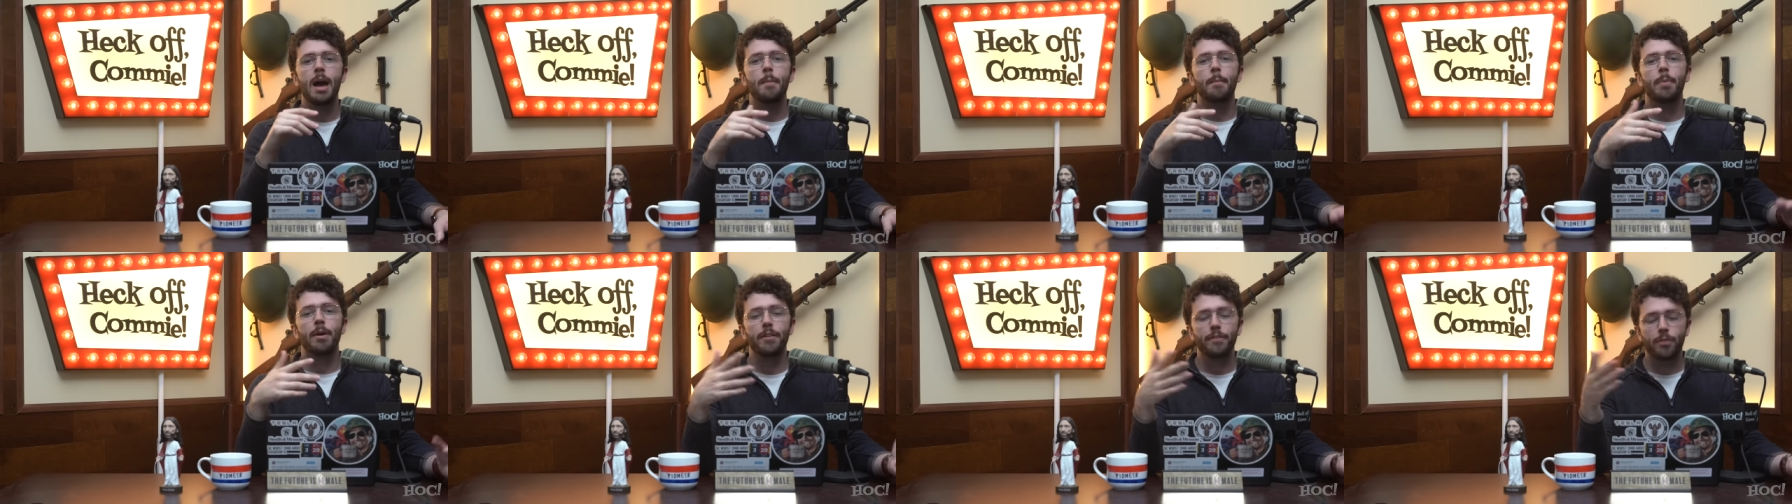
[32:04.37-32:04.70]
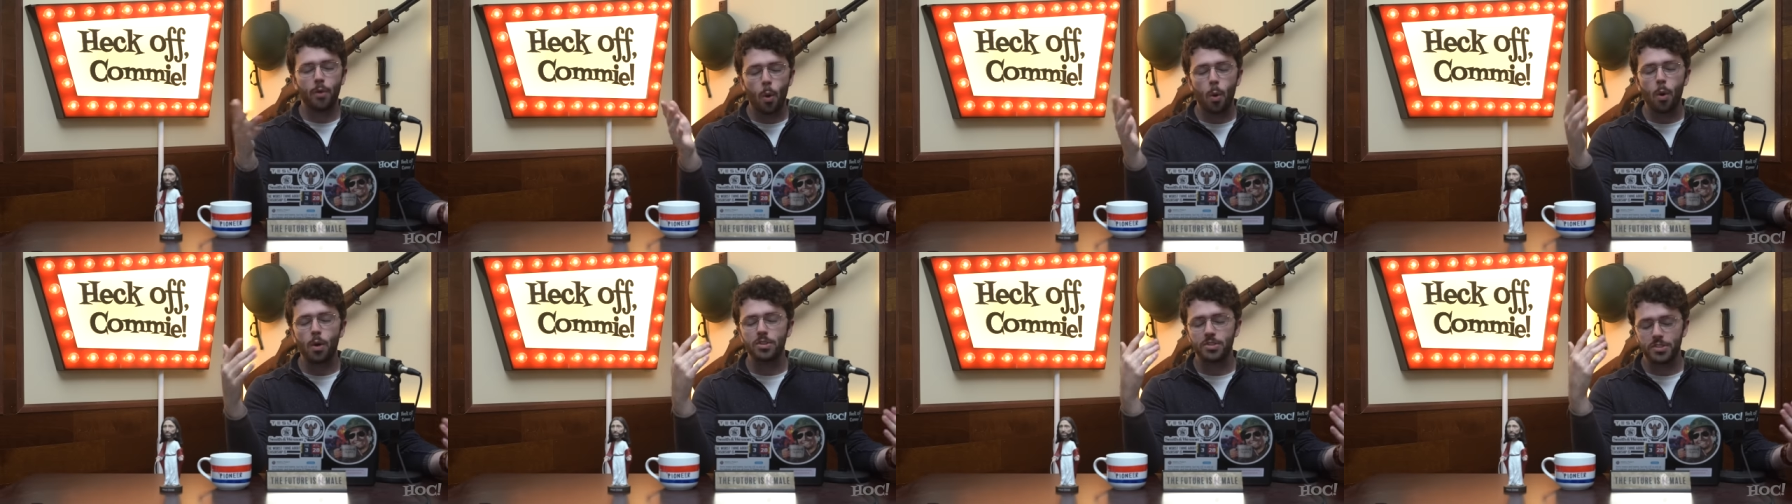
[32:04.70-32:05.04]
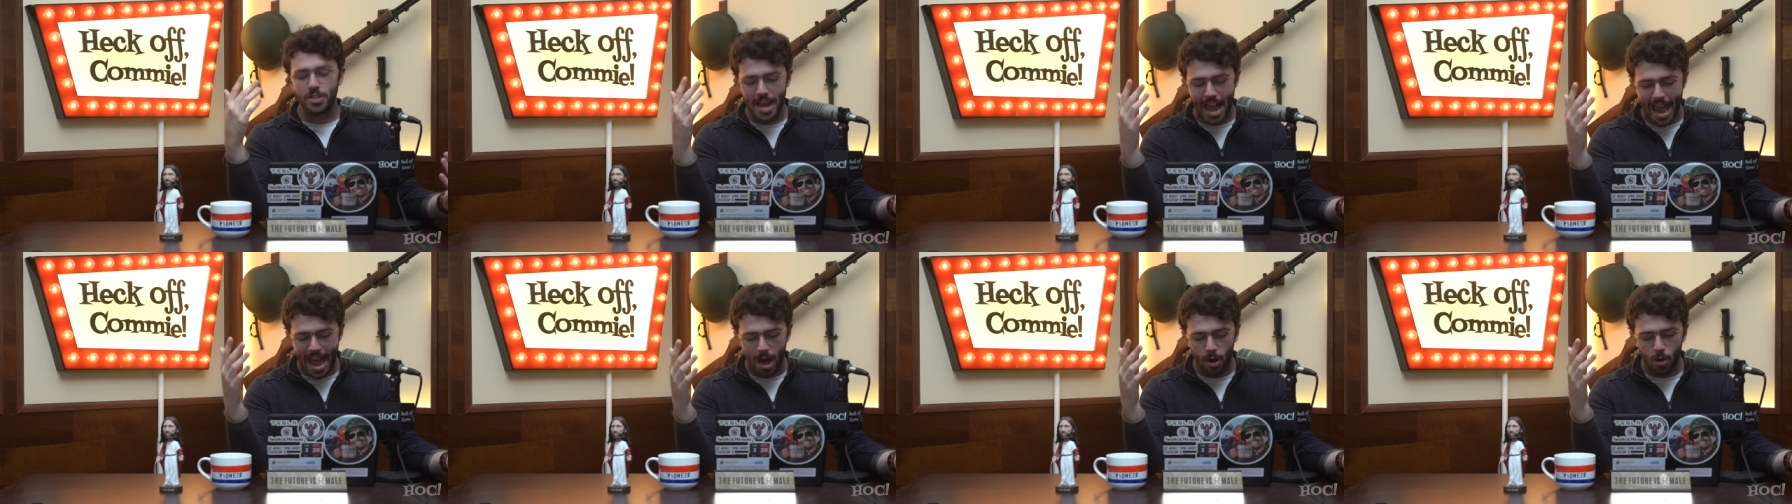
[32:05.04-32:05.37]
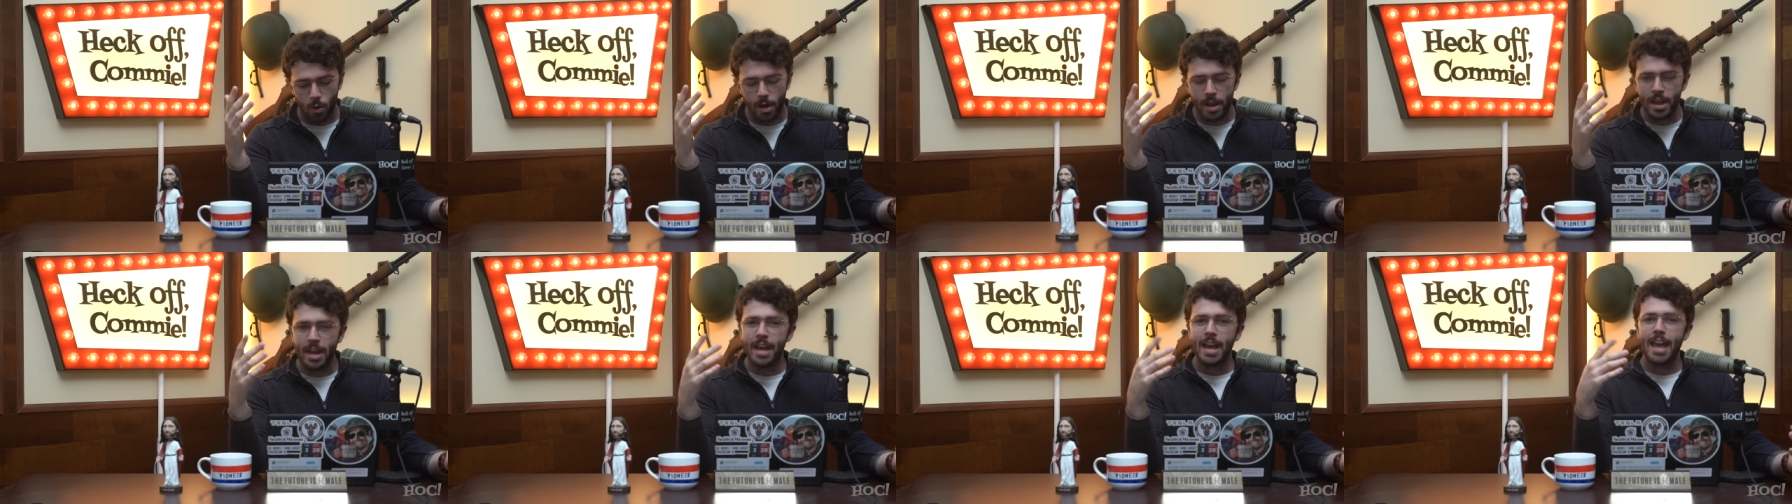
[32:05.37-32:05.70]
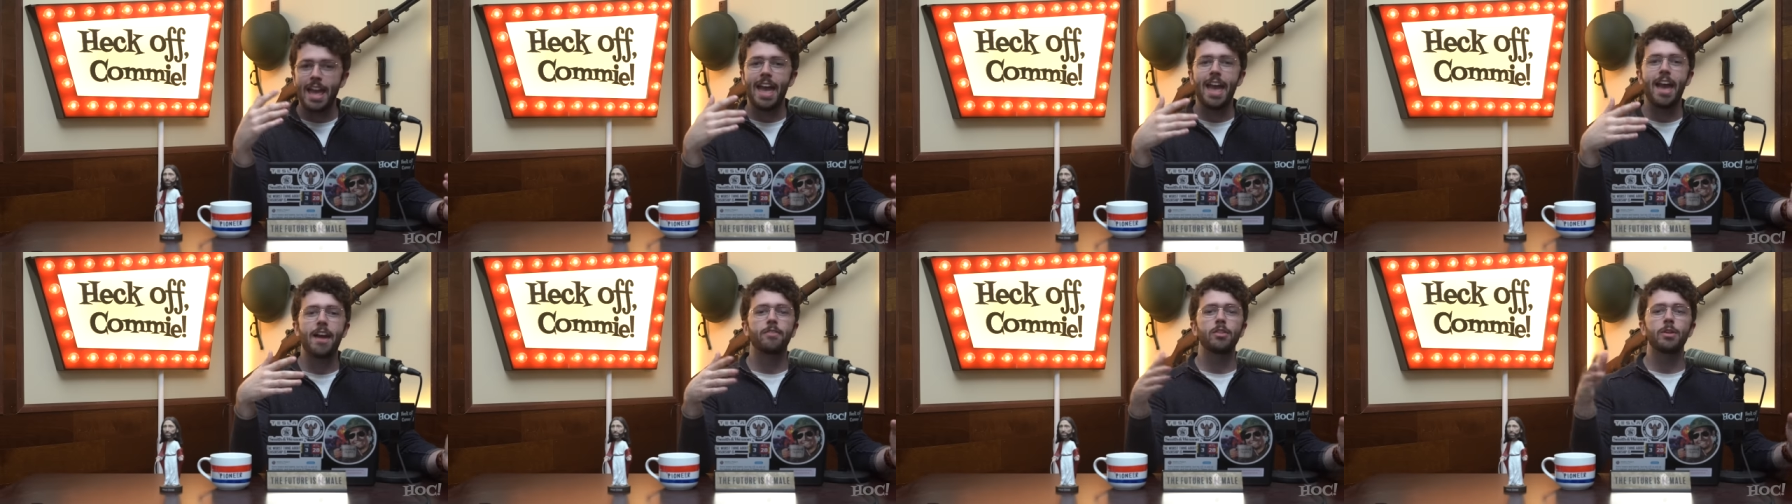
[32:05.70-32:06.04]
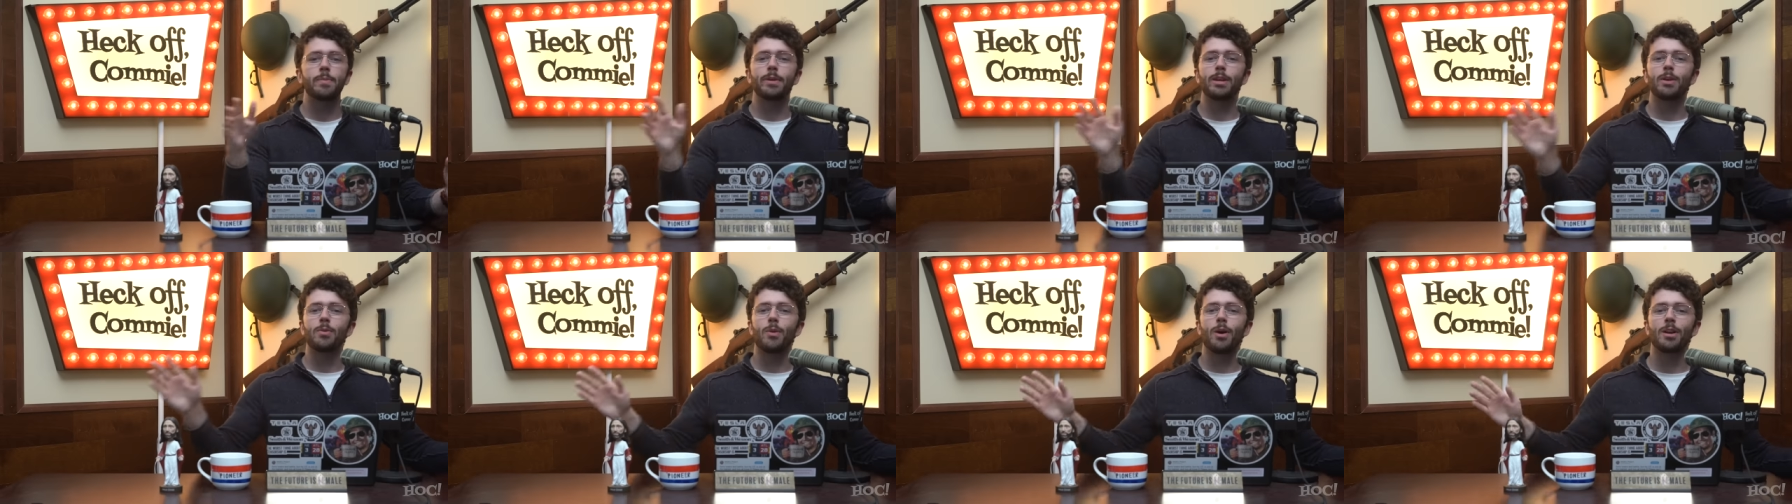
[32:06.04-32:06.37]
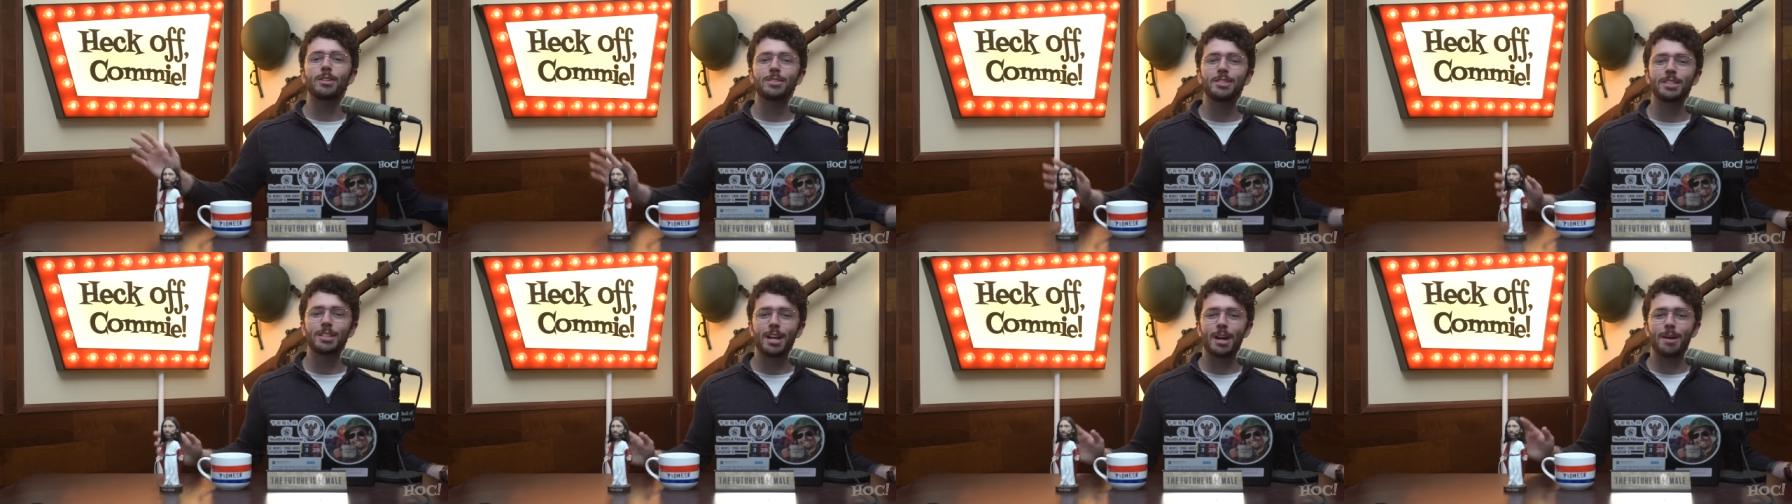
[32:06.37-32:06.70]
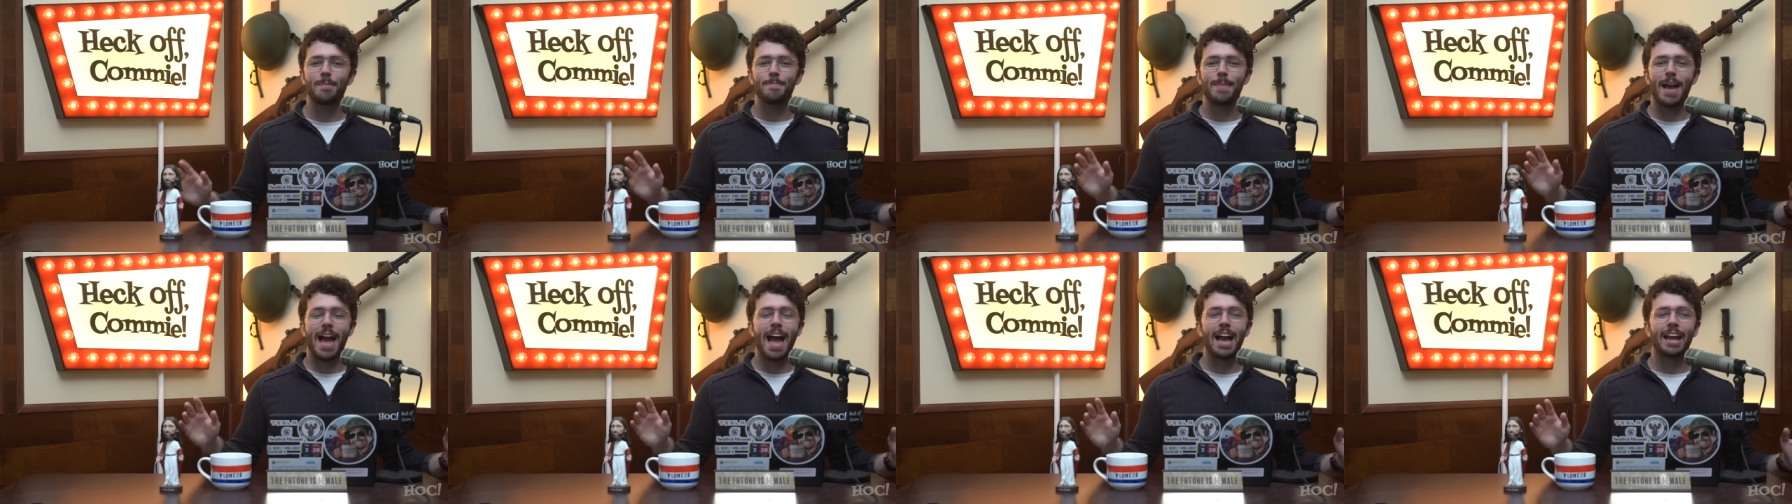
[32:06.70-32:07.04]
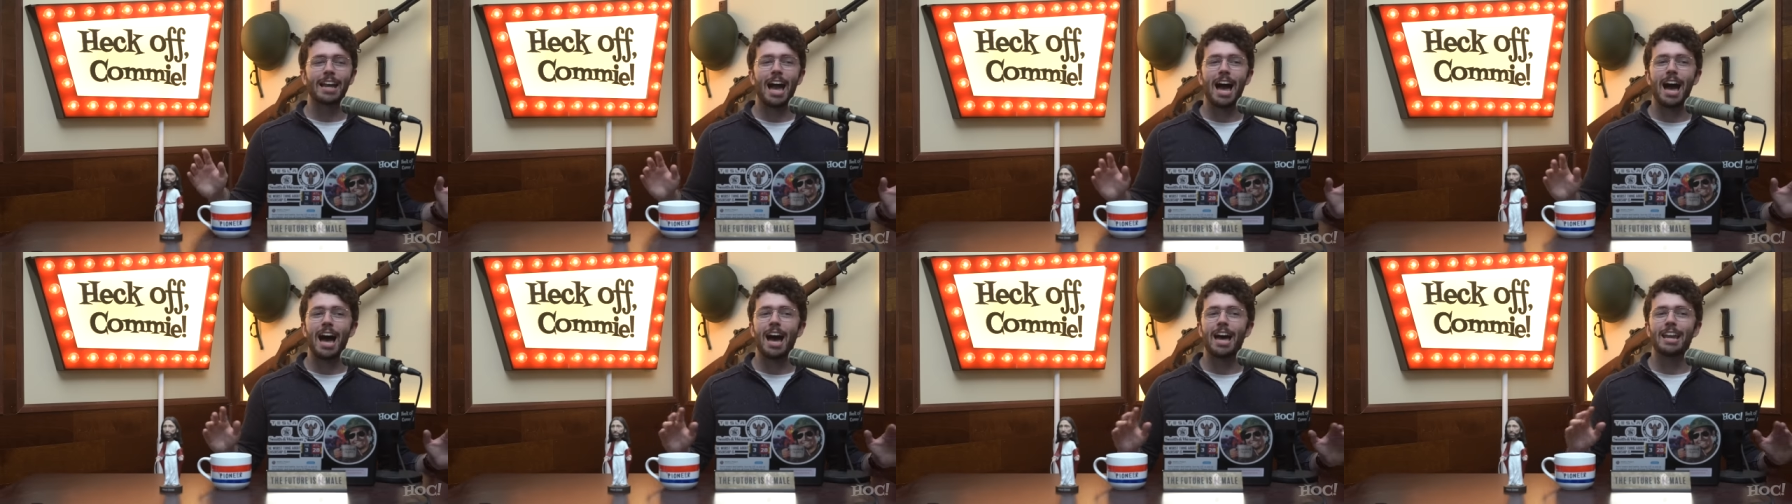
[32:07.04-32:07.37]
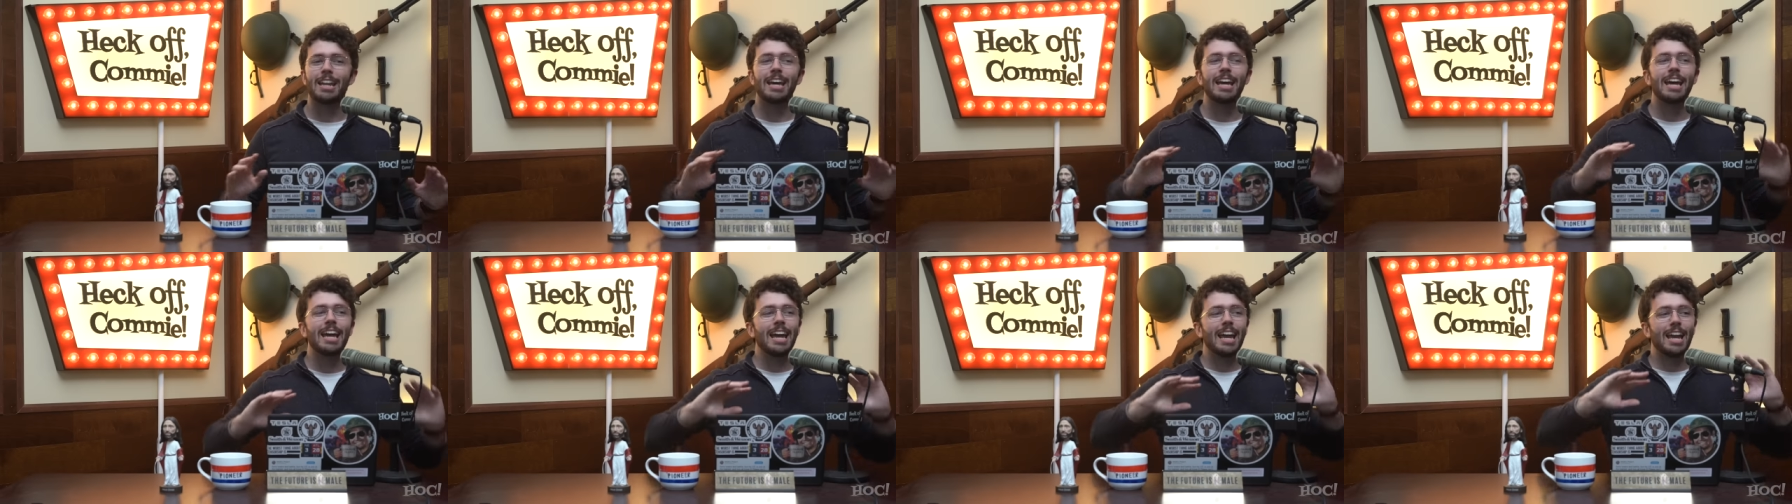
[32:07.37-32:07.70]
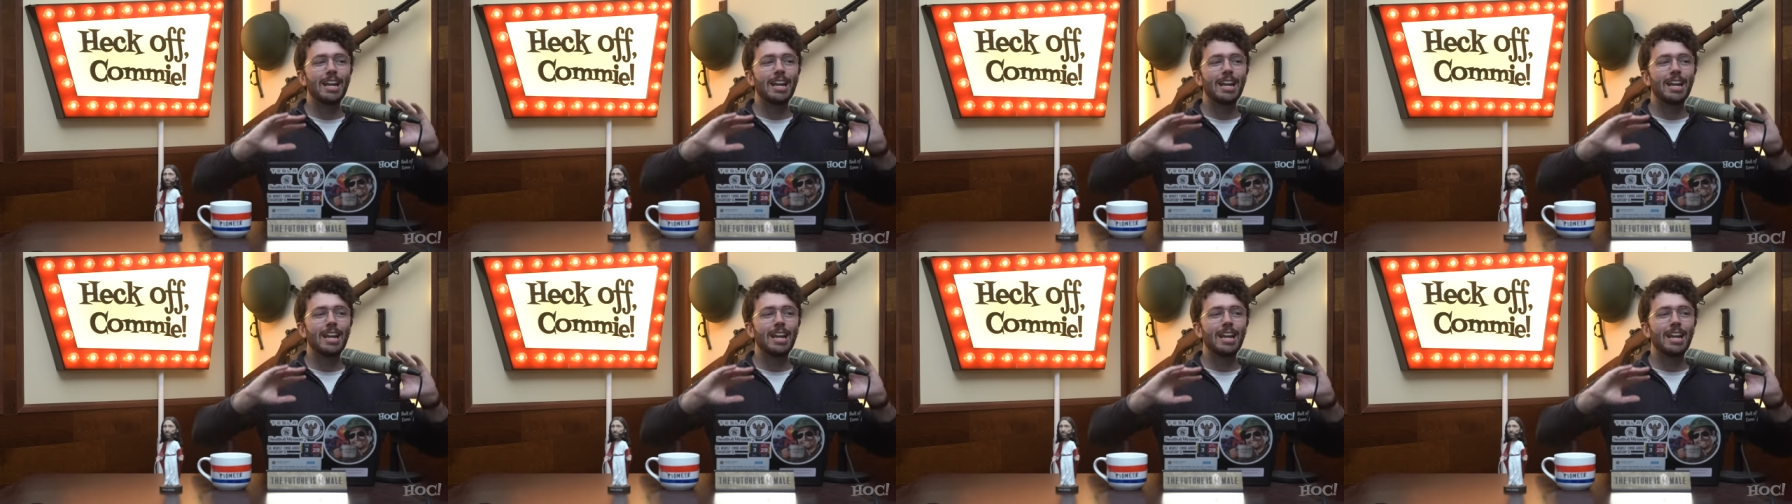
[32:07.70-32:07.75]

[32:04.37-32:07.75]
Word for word: But of course, now everybody wants to come back on